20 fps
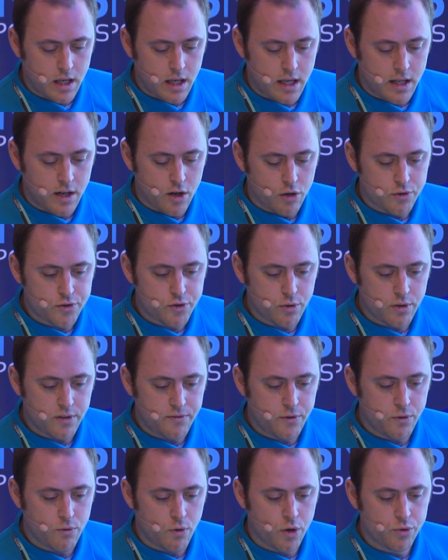And also,
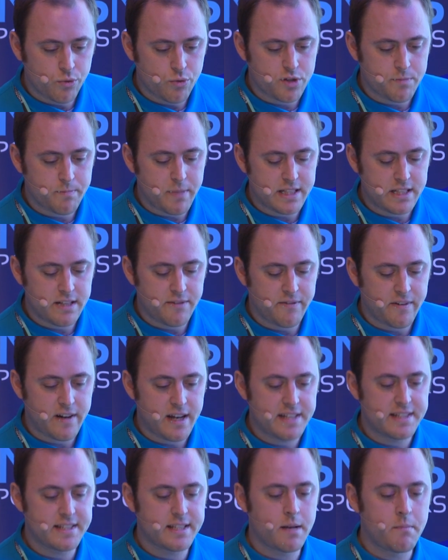if you want to
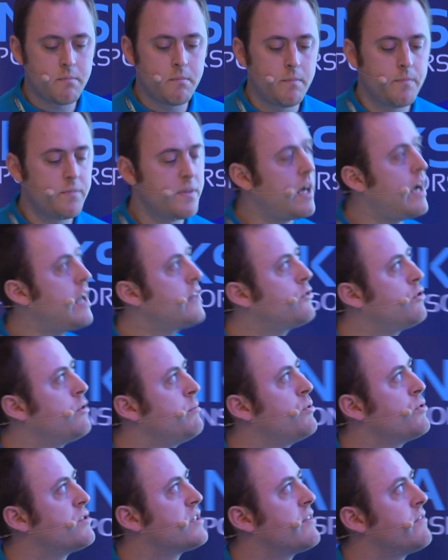specify some
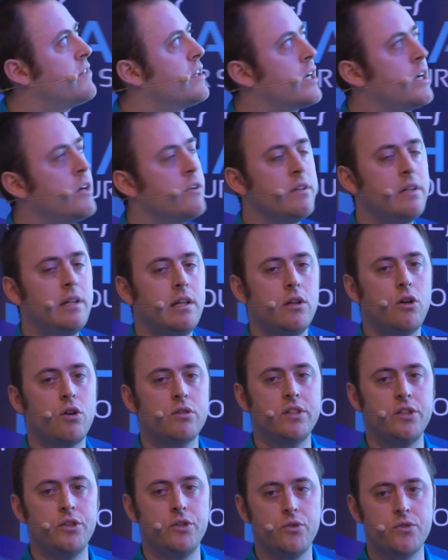attributes of the currently
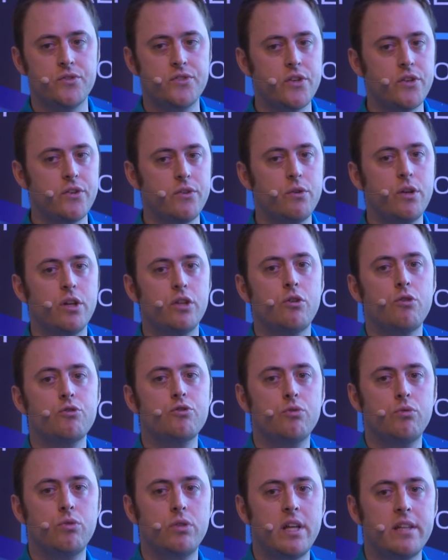logged in user, you can
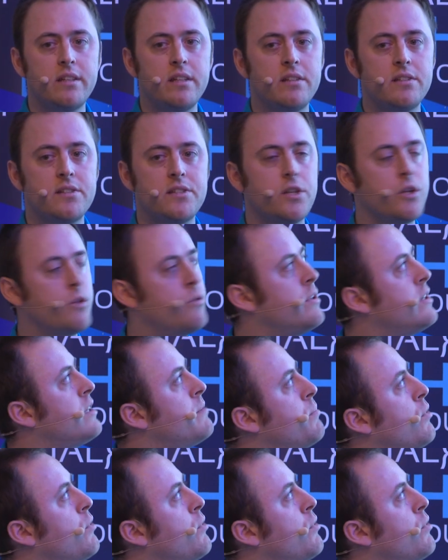also do that in the security